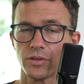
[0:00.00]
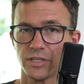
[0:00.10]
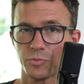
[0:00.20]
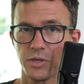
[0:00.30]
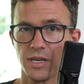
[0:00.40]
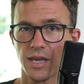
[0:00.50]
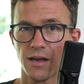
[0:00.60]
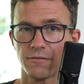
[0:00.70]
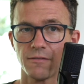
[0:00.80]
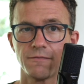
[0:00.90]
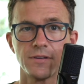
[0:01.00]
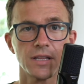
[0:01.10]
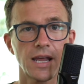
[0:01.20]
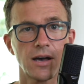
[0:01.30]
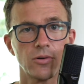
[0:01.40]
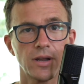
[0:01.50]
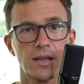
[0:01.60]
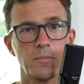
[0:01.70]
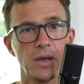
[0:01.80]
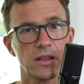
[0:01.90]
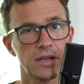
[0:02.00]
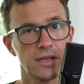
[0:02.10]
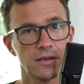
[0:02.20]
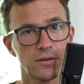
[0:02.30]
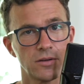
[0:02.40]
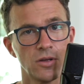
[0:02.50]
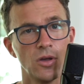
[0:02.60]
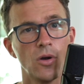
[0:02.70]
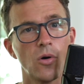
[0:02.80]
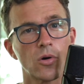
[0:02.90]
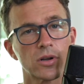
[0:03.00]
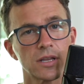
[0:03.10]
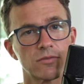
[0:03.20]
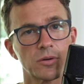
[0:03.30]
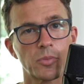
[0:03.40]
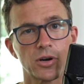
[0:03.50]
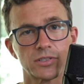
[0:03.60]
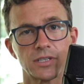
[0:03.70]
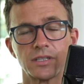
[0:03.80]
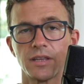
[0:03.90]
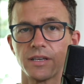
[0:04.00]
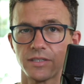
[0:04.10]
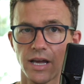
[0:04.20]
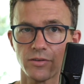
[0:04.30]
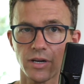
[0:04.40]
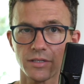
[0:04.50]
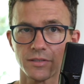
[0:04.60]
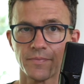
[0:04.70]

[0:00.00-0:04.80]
this PDF, fill it out, and mail it in, or deliver in person to this address.